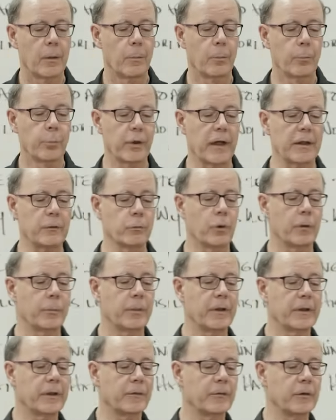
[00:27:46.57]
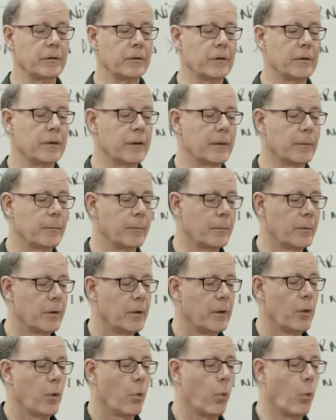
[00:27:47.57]
Bread will be given him.
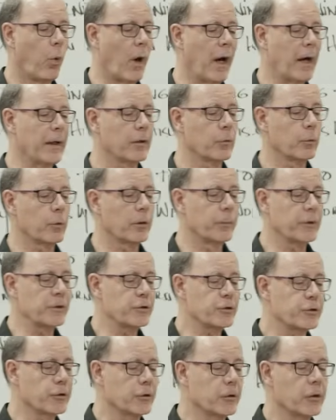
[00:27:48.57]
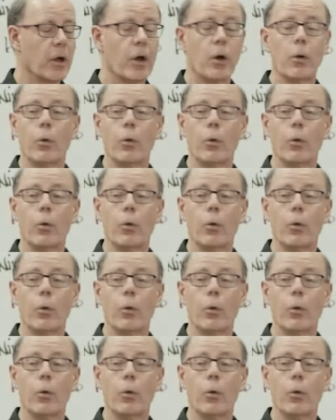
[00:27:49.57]
Water will be sure.